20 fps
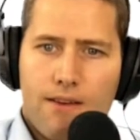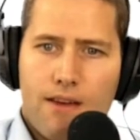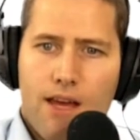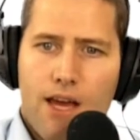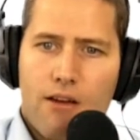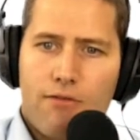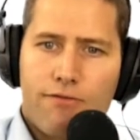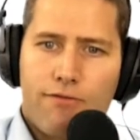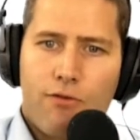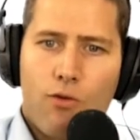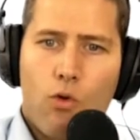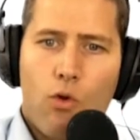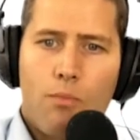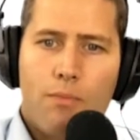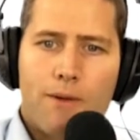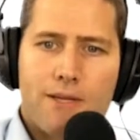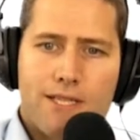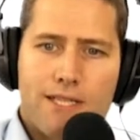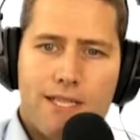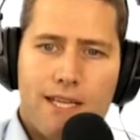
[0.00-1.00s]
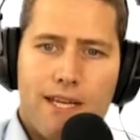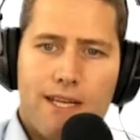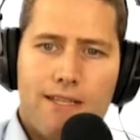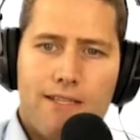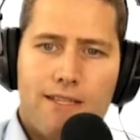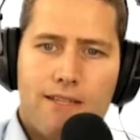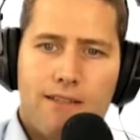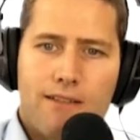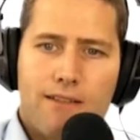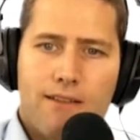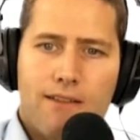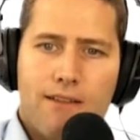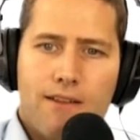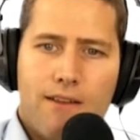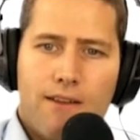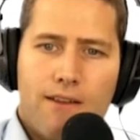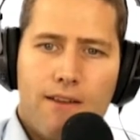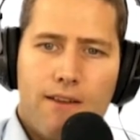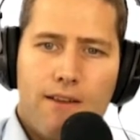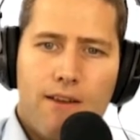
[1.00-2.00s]
4%
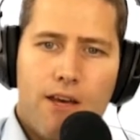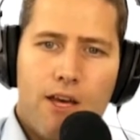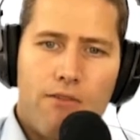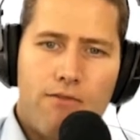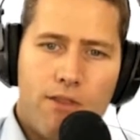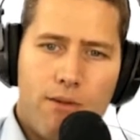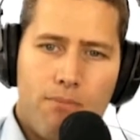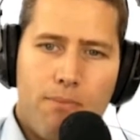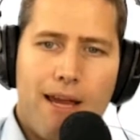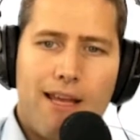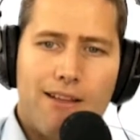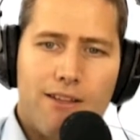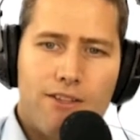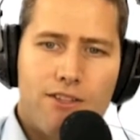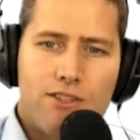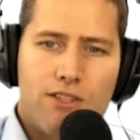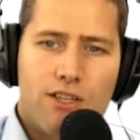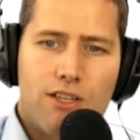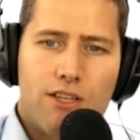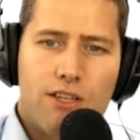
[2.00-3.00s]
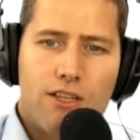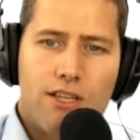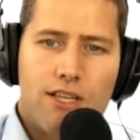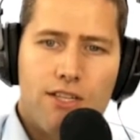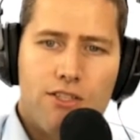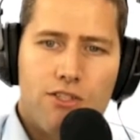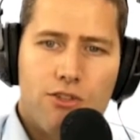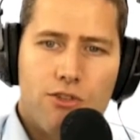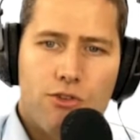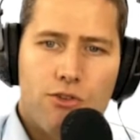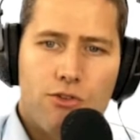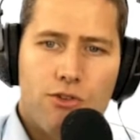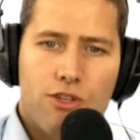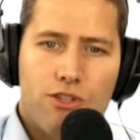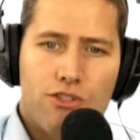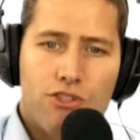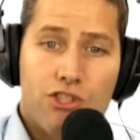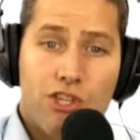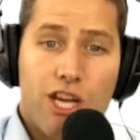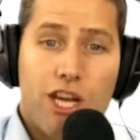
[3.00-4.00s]
of the balance that you need to
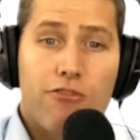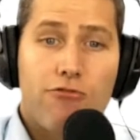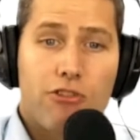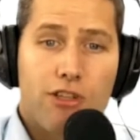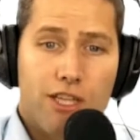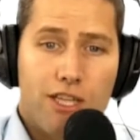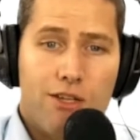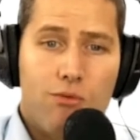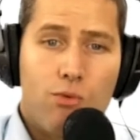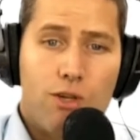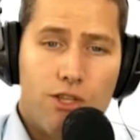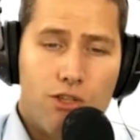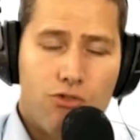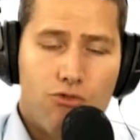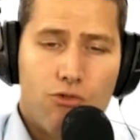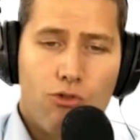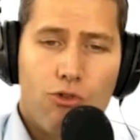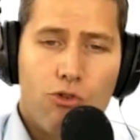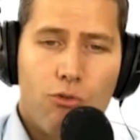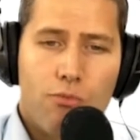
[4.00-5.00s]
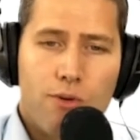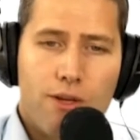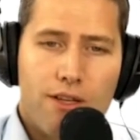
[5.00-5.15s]
generally withdraw.